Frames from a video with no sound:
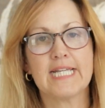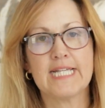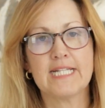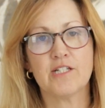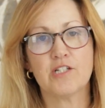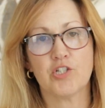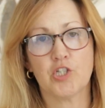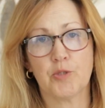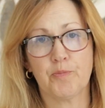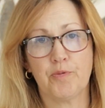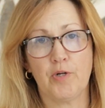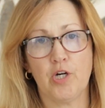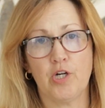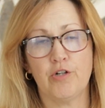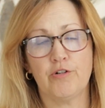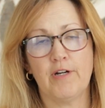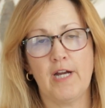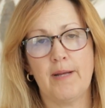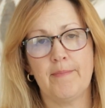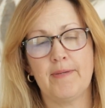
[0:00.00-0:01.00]
into the
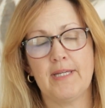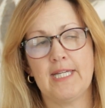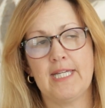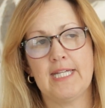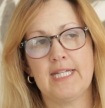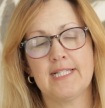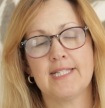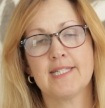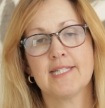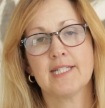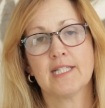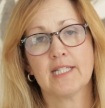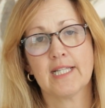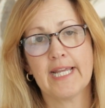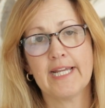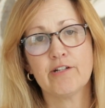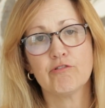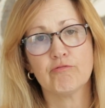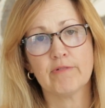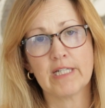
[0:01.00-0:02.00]
program is
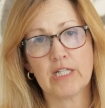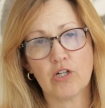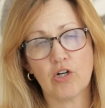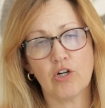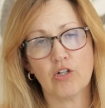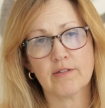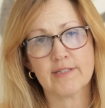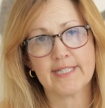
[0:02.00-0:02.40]
delayed recall